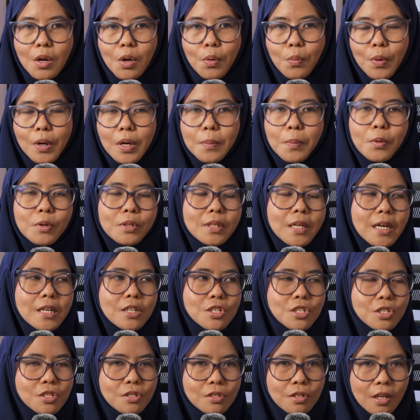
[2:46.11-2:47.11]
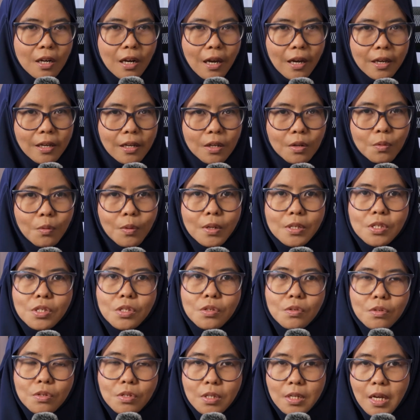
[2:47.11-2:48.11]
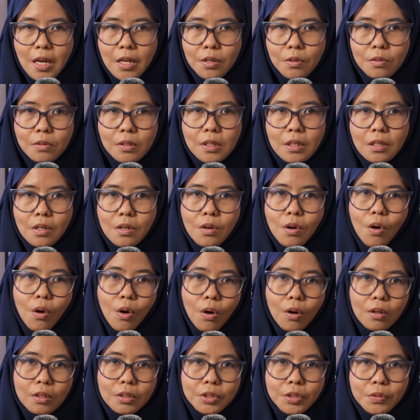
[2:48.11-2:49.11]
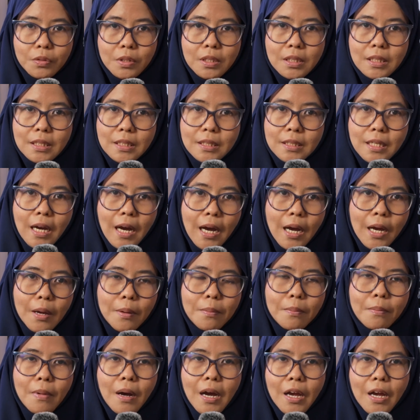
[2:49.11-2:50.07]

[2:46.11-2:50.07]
When a potential client wants to schedule a call during the time